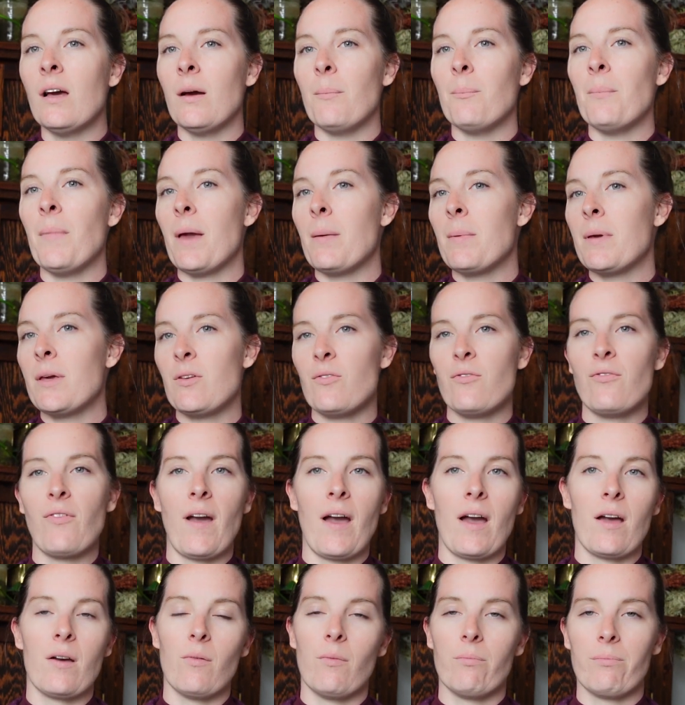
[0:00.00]
Maybe you've
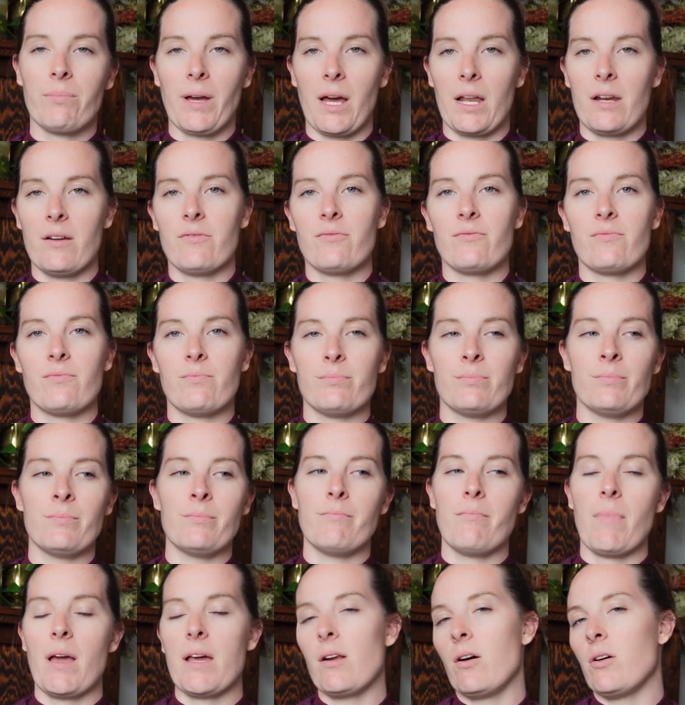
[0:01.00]
kind of
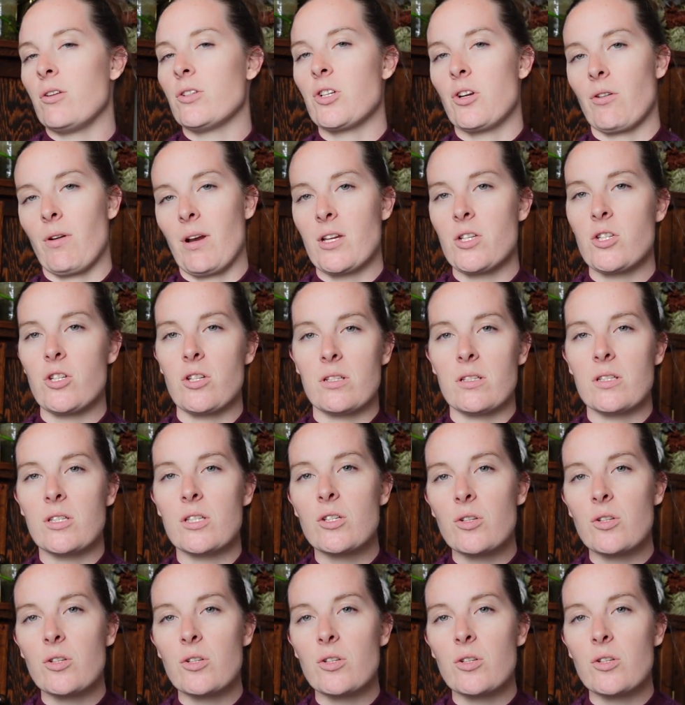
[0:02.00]
made alterations